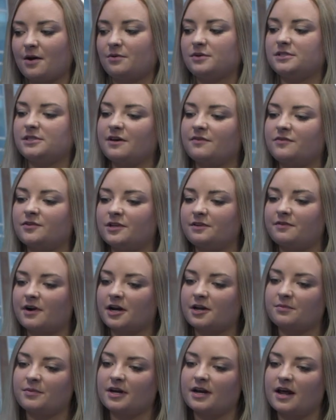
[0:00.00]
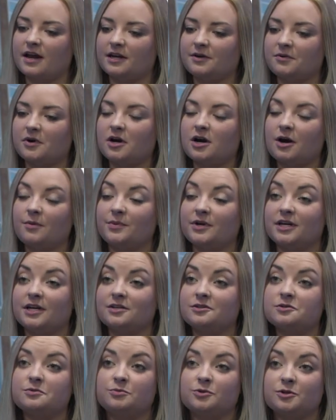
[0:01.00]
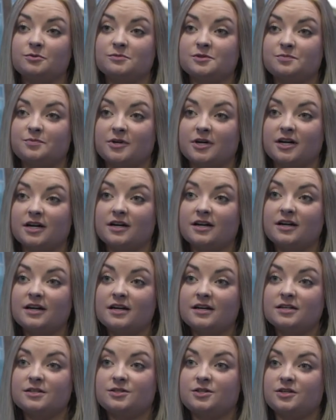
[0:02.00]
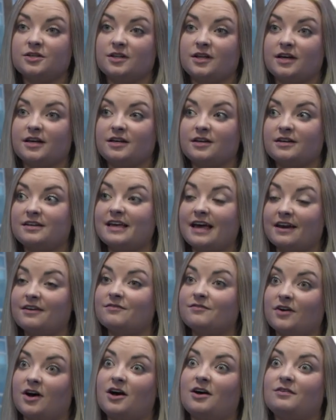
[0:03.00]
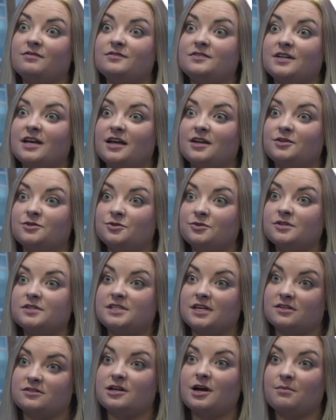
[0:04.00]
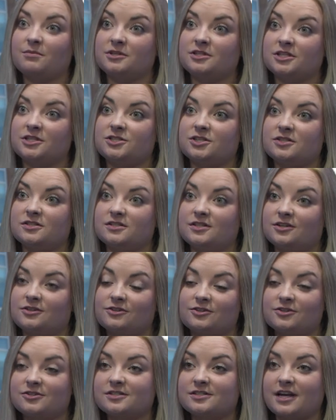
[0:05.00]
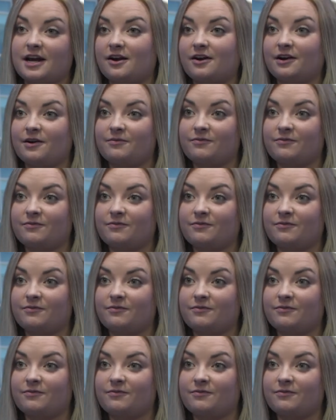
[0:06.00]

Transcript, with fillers: would definitely recommend anyone coming into Bloomsburg to like get involved and do the sales competitions. They're a little scary at